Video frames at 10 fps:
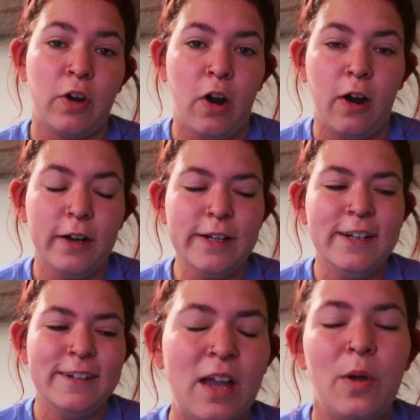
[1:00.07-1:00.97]
car.
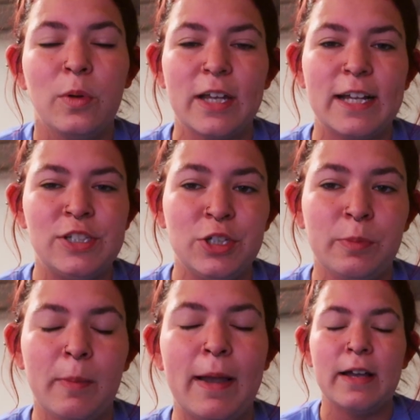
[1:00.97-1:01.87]
Well, like I do, but
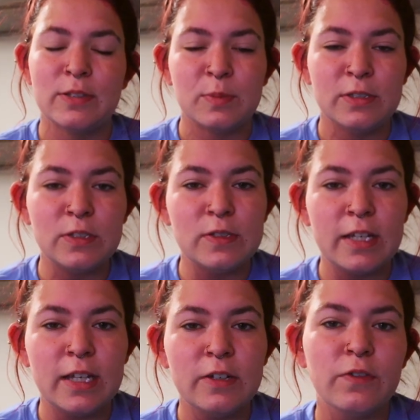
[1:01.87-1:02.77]
my husband's using
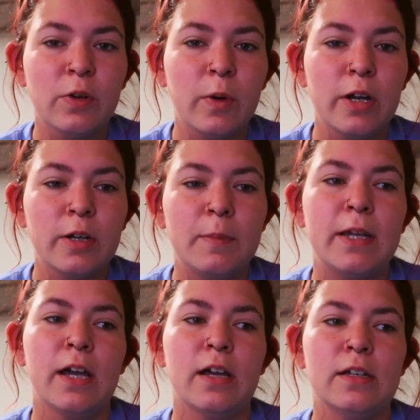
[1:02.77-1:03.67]
it for work
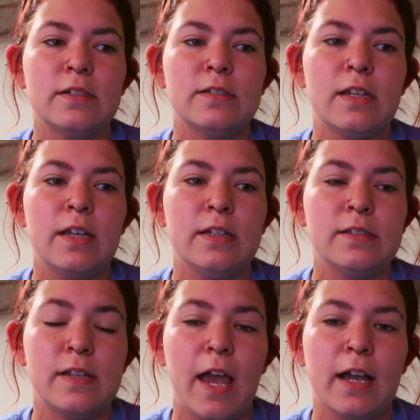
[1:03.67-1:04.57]
because his
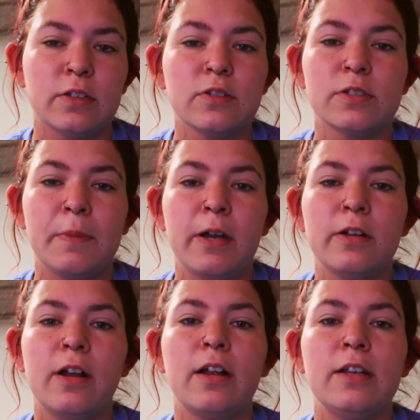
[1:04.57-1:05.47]
tags are expired
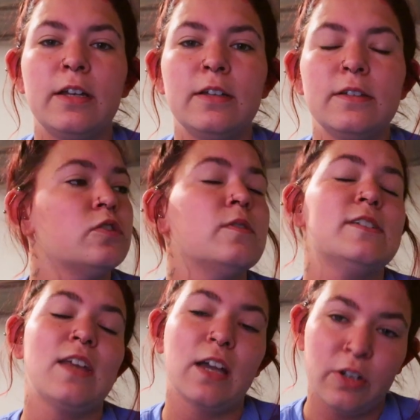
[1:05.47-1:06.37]
on his. He's
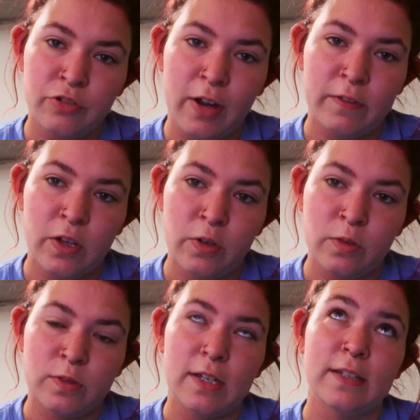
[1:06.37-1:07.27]
not going to drive
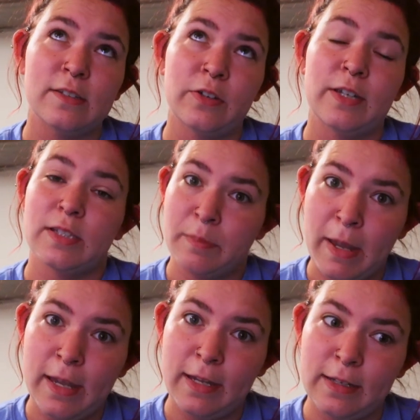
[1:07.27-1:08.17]
those until he gets
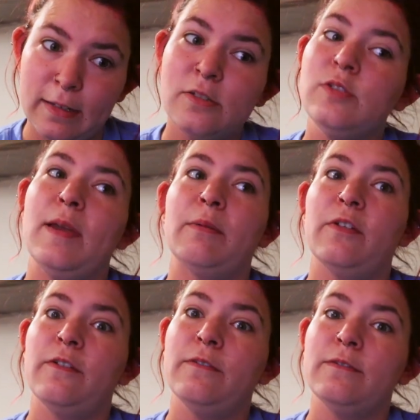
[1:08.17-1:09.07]
paid to be able to
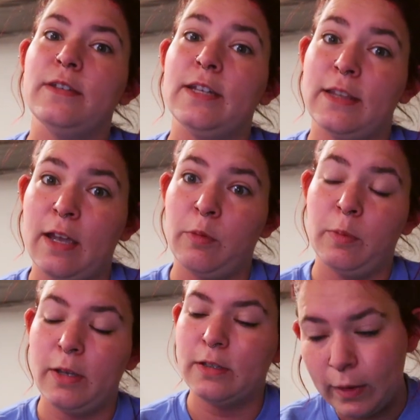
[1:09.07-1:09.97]
get that
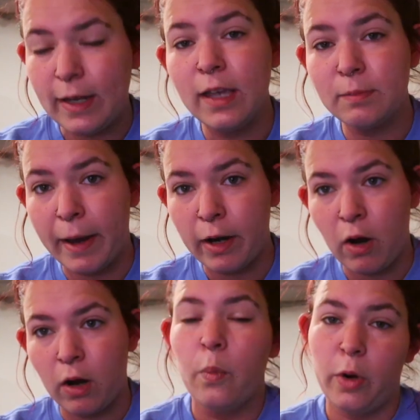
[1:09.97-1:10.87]
replaced. He has my
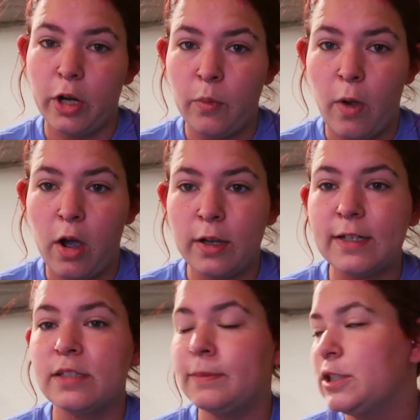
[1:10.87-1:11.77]
car. We're gonna walk. It's a
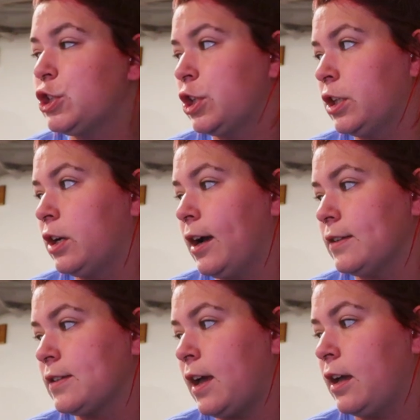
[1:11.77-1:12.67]
bit chillier
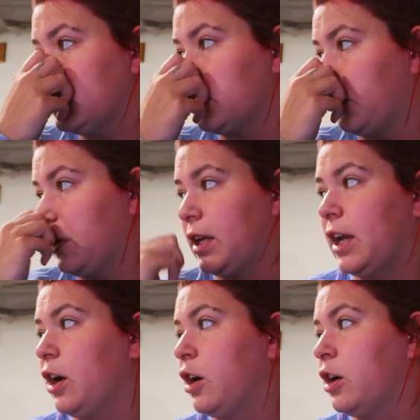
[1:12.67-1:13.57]
outside, so I'm gonna get
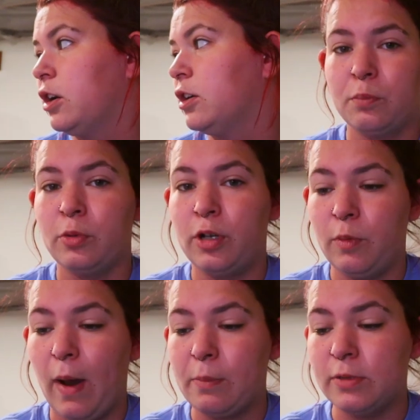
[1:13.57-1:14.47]
her pretty
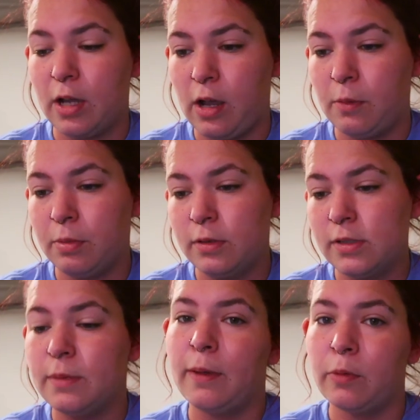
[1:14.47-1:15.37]
wrapped up to
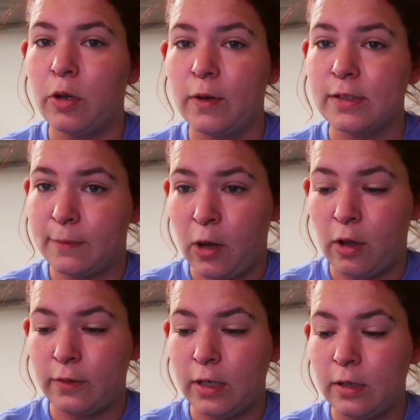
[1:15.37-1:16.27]
be able to go get some
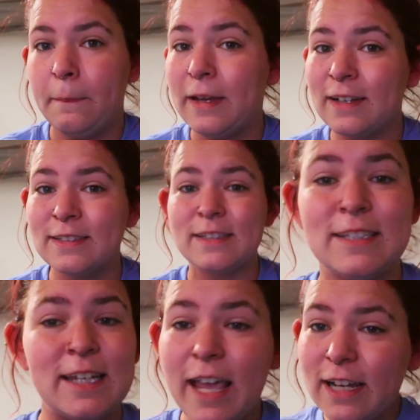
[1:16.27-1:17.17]
coffee because
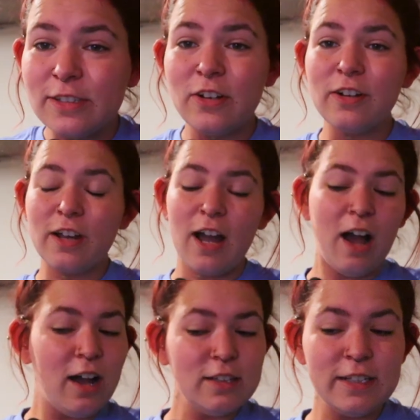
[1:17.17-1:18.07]
today I start
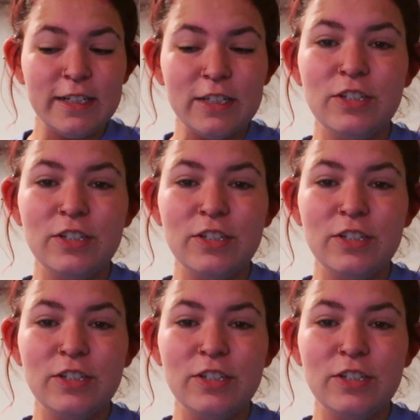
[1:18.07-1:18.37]
college